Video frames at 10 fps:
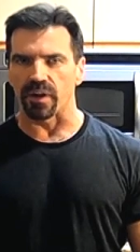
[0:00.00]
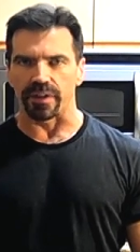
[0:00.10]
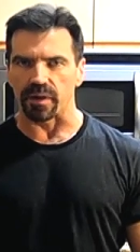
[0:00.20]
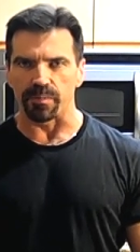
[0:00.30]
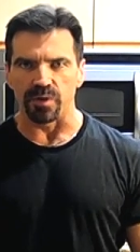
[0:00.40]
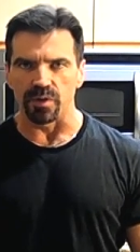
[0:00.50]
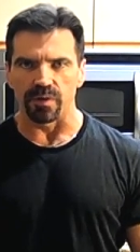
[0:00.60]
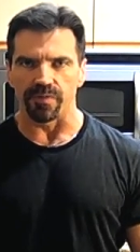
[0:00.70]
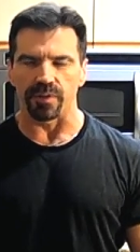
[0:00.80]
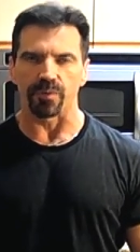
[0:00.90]
of the
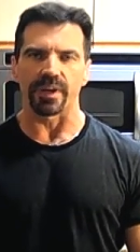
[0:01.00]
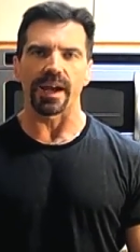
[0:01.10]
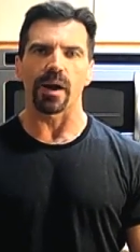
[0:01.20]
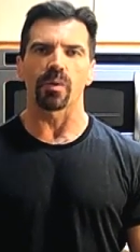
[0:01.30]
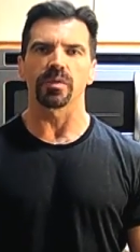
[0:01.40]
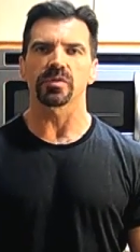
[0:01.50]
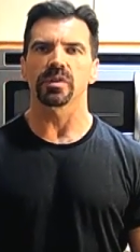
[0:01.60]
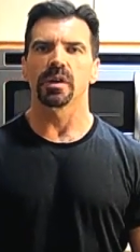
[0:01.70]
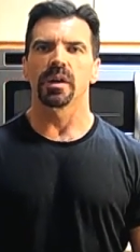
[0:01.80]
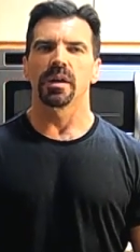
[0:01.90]
computer for three hours.
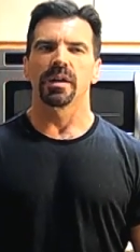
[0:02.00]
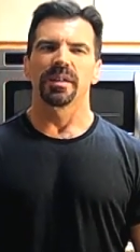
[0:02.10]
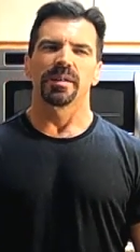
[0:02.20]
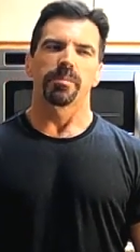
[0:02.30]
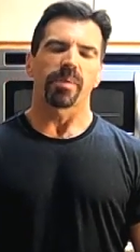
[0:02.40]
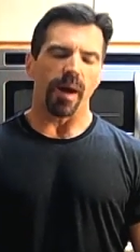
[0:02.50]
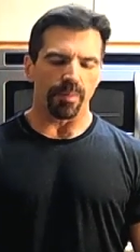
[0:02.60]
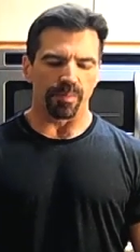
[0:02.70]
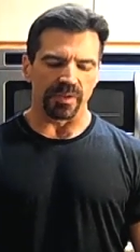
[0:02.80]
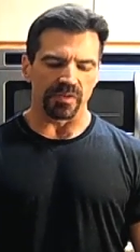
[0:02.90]

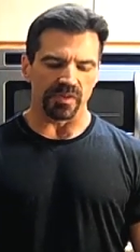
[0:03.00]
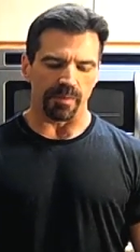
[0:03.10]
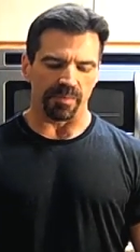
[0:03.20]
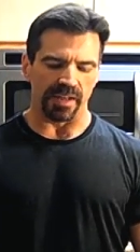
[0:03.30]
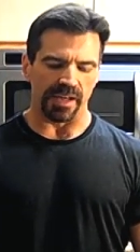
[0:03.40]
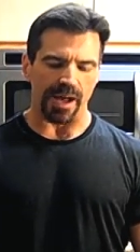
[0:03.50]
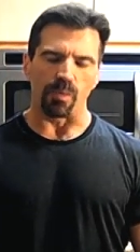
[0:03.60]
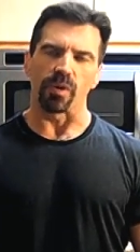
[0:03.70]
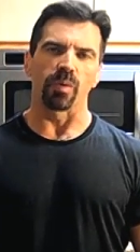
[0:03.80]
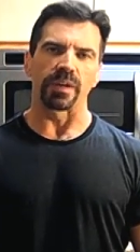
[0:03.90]
Probably something I
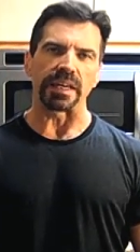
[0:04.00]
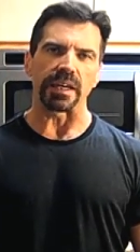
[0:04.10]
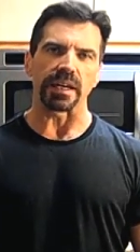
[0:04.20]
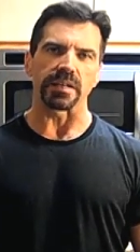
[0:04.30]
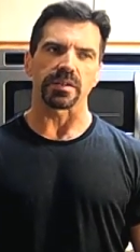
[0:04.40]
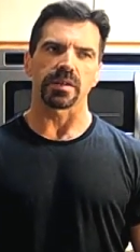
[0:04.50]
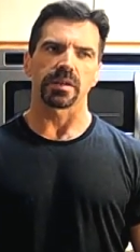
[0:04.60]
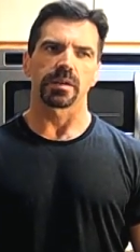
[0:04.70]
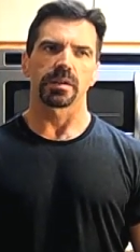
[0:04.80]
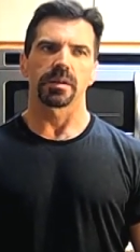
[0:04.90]
would only eat
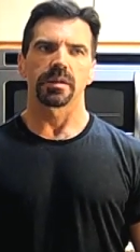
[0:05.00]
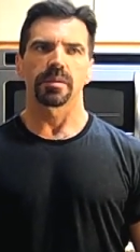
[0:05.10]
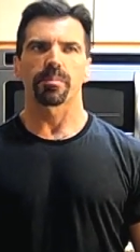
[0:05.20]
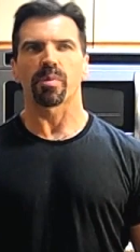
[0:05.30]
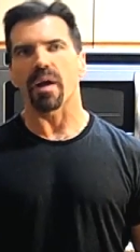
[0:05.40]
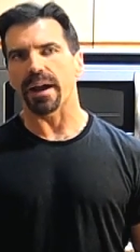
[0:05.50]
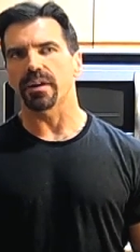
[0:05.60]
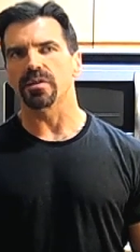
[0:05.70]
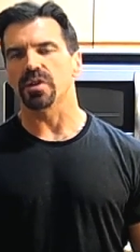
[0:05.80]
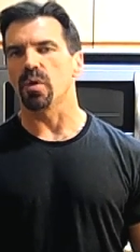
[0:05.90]

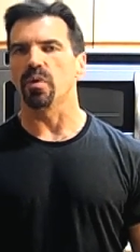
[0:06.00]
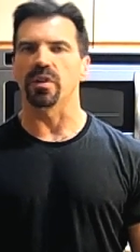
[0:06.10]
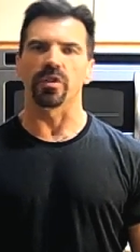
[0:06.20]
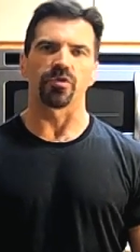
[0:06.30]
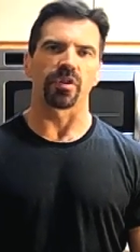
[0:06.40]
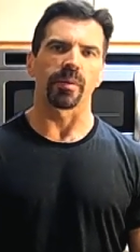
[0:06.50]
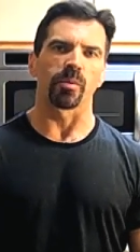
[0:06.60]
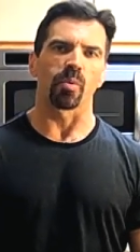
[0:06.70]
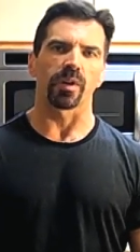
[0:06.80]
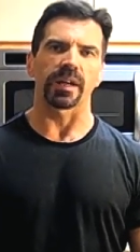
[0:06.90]
prior to going to the gym
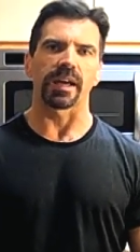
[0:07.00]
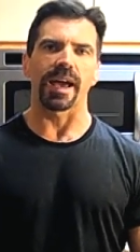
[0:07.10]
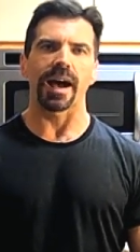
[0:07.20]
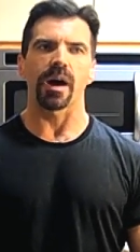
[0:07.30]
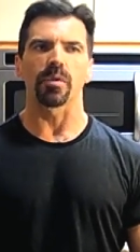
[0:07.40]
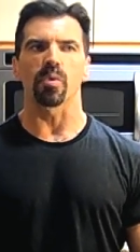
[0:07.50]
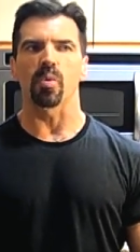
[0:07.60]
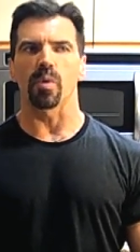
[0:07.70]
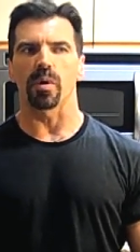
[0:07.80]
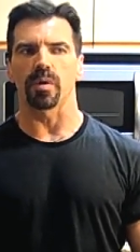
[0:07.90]
and working out
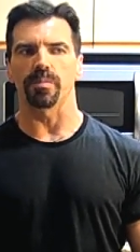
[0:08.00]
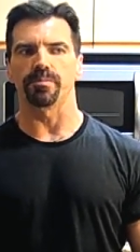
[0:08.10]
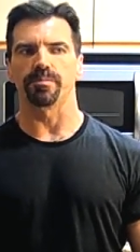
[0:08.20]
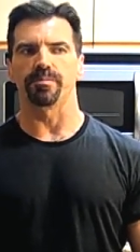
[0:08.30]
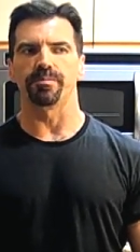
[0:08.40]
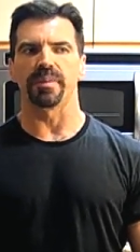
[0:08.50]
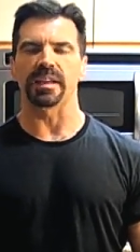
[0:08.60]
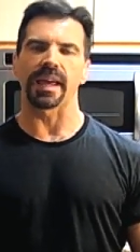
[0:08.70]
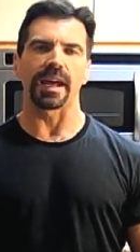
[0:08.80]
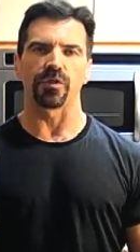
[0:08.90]
or
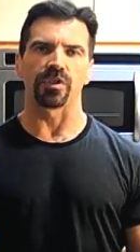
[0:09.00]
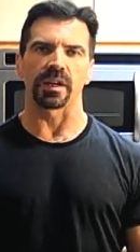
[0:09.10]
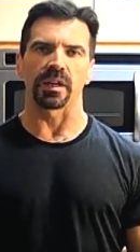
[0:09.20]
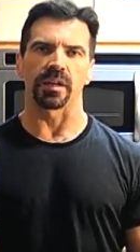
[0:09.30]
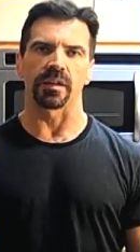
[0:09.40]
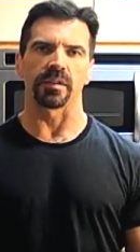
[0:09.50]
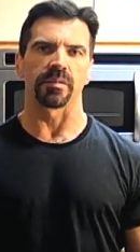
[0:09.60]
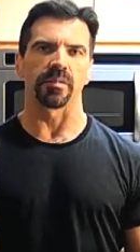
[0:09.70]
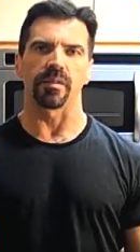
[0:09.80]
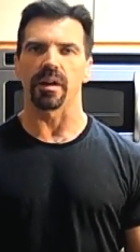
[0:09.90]
engaging
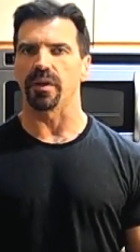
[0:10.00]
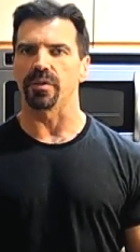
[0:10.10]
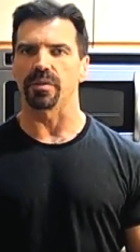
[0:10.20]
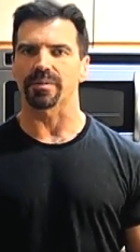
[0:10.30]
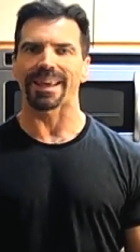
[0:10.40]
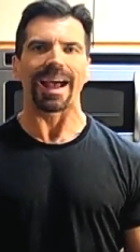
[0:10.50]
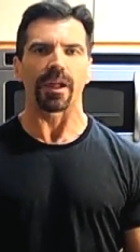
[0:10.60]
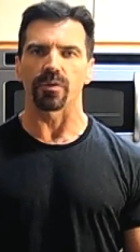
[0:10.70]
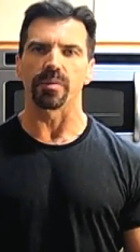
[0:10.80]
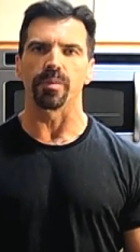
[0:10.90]
in other
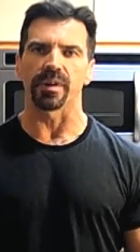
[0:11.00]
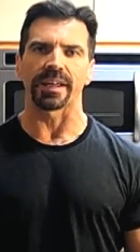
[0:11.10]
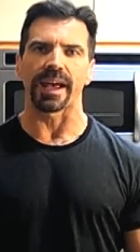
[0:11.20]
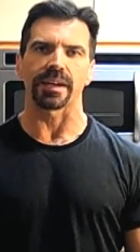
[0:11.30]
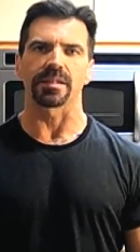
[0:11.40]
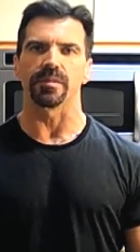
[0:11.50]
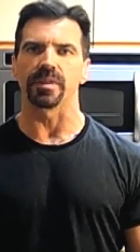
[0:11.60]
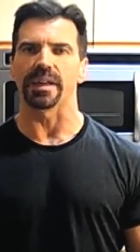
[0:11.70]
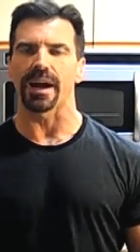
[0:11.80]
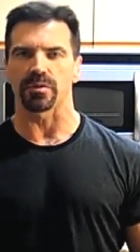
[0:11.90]
calorie burning
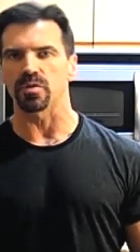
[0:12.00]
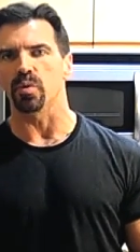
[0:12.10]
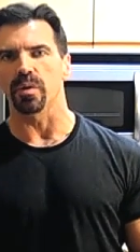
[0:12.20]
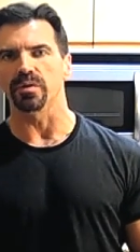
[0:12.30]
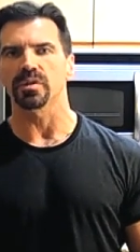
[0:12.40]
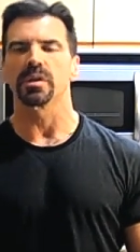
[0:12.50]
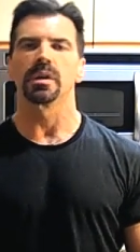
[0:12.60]
activity outdoors.